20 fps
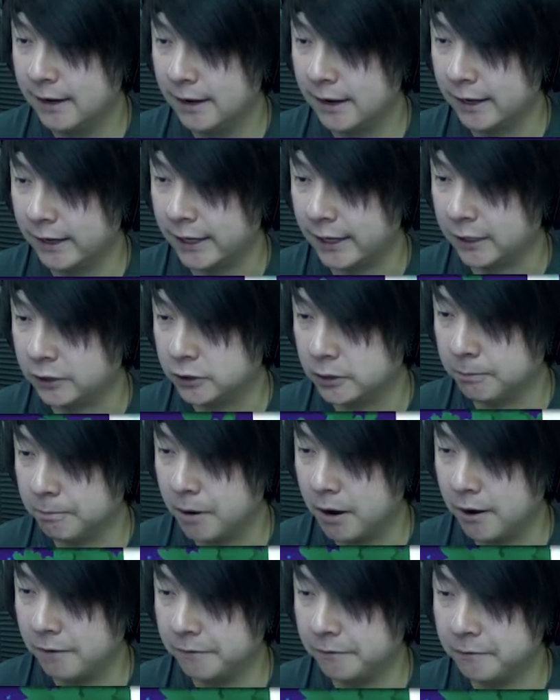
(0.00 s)
I can't
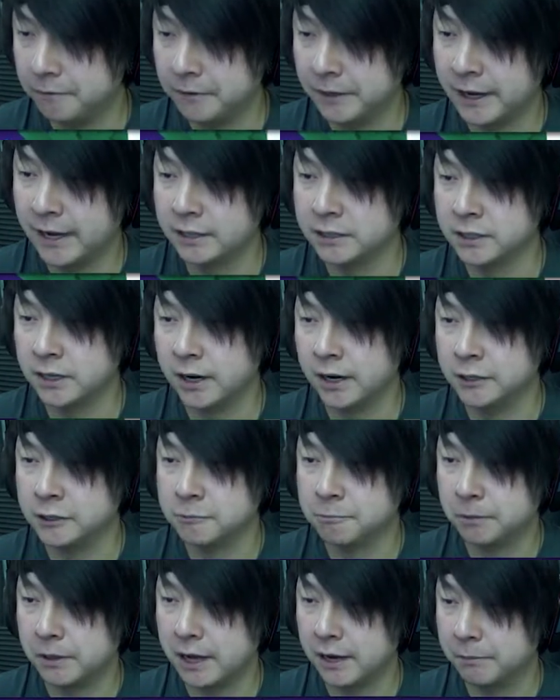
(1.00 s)
jump off of it as an
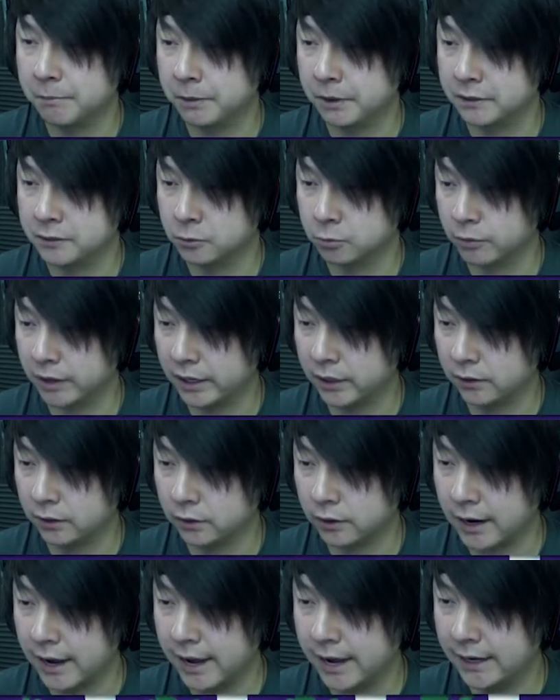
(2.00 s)
ice block, but as a
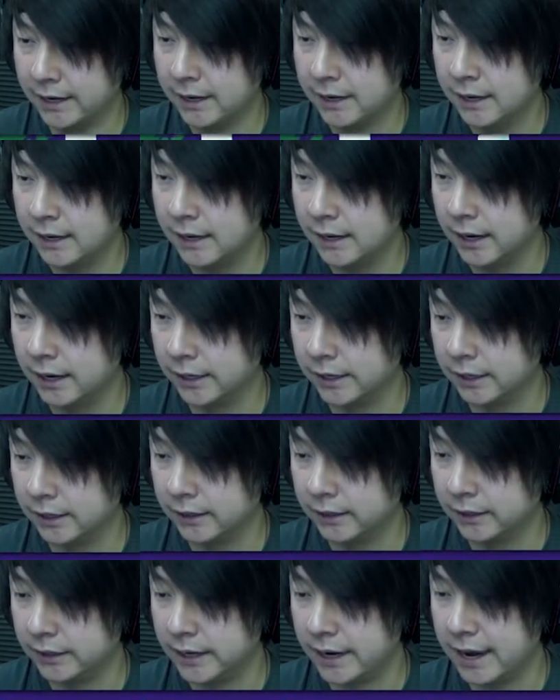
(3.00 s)
regular head, I
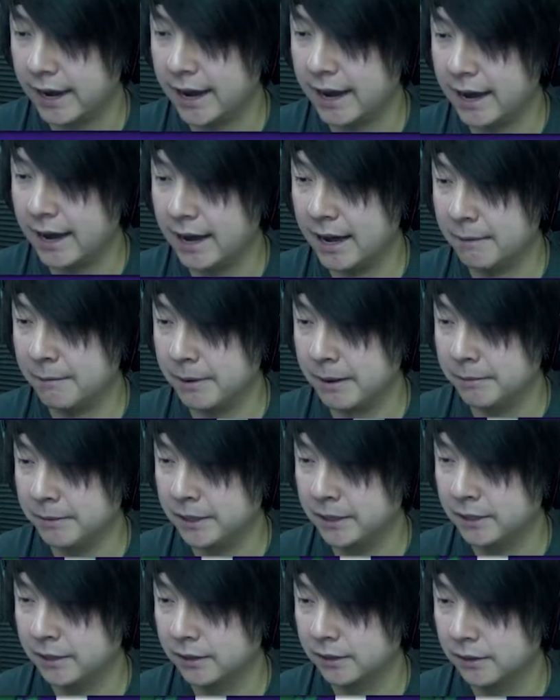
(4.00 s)
can, yeah,
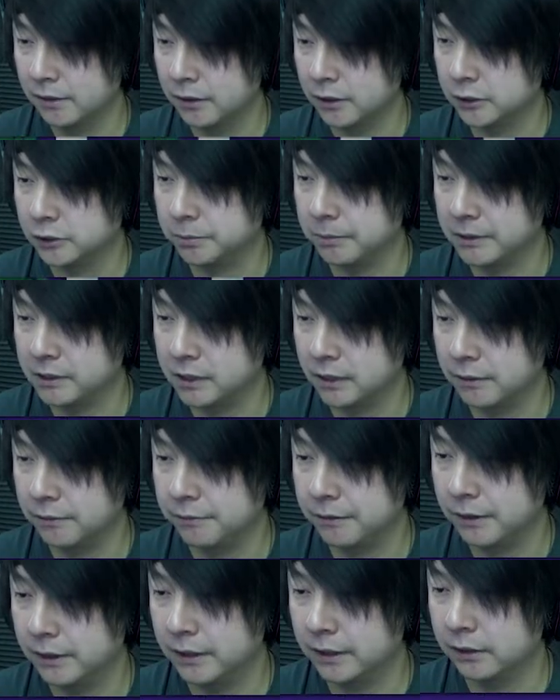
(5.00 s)
baby, launch
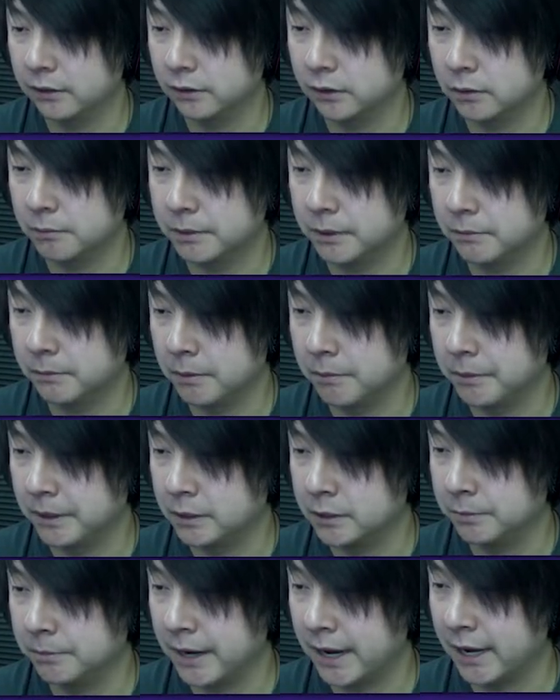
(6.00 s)
myself, get a little bit of
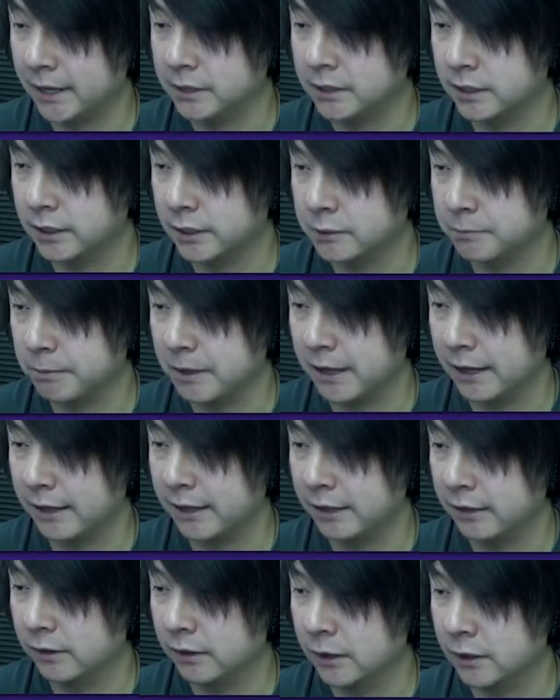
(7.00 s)
momentum as an ice block,
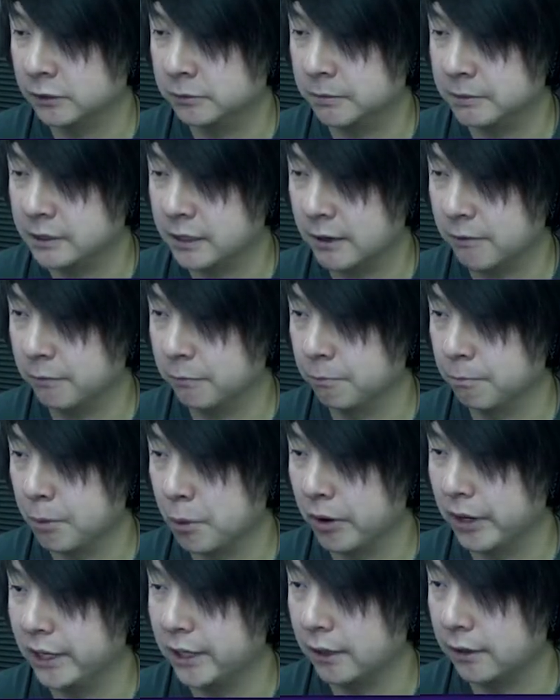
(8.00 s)
and then launch myself.
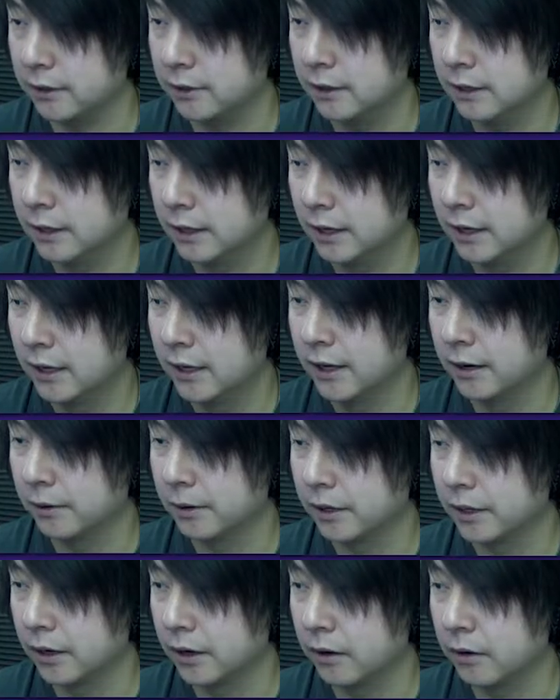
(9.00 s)
Boink. There
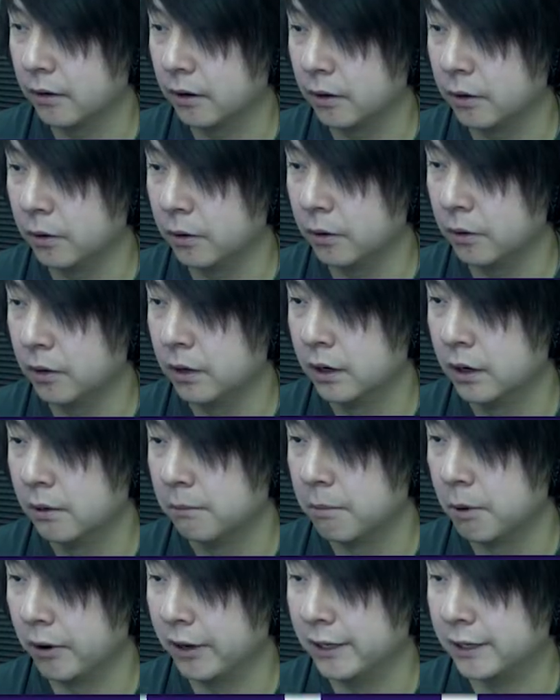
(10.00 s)
we go. Ooh,
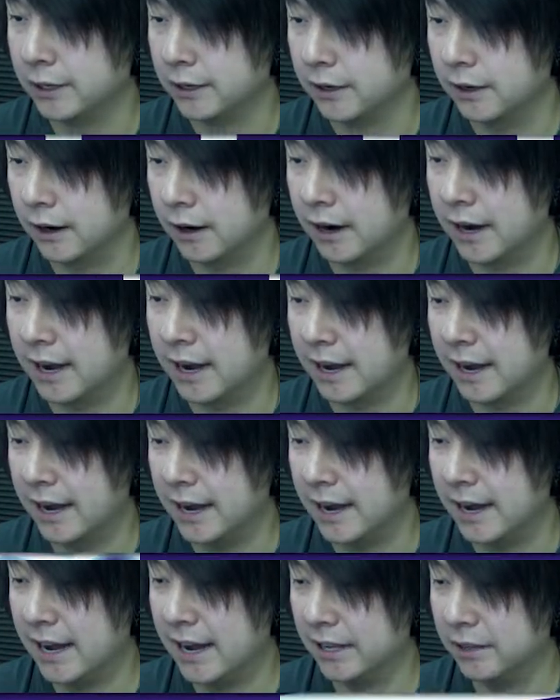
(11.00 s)
boink.
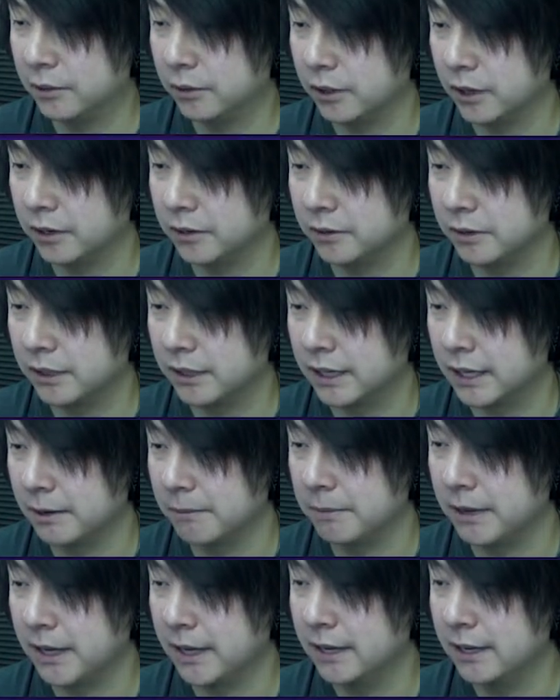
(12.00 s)
Aha, you thought you could
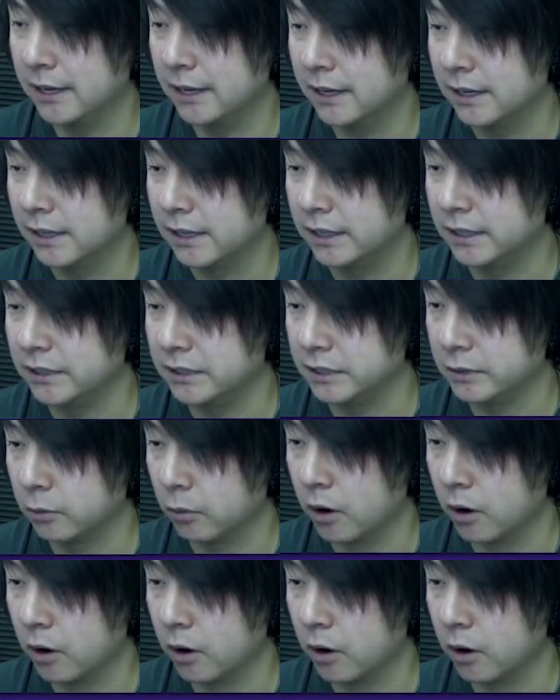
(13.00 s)
get me? Easy.